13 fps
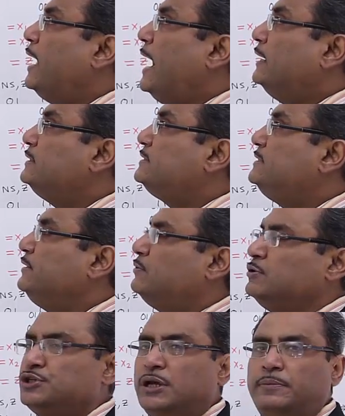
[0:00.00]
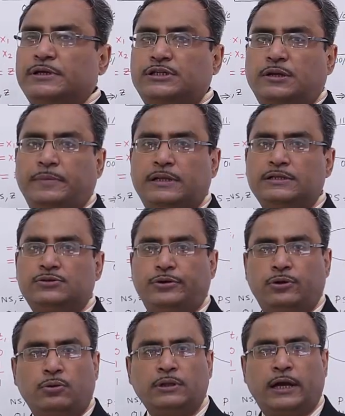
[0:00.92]
And sequential machine means
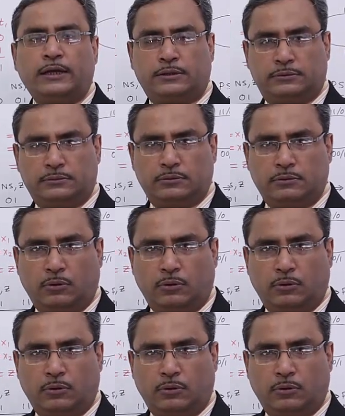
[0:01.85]
we know that